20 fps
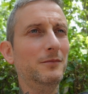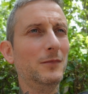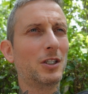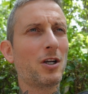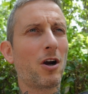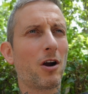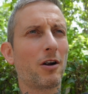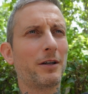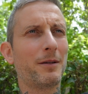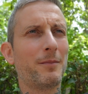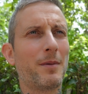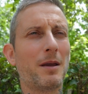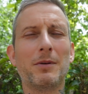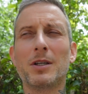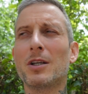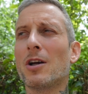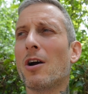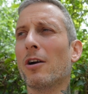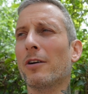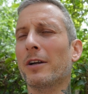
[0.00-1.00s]
Kari, maybe
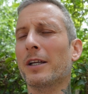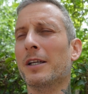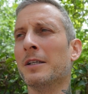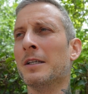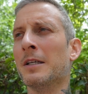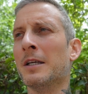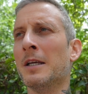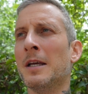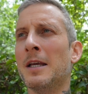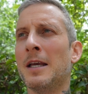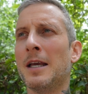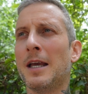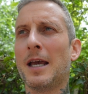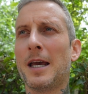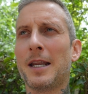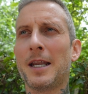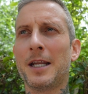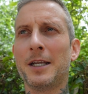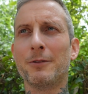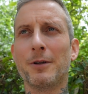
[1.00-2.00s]
Kari.
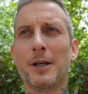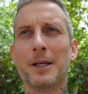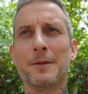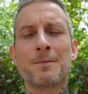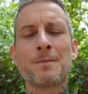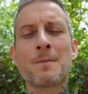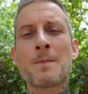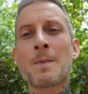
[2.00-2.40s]
At any rate,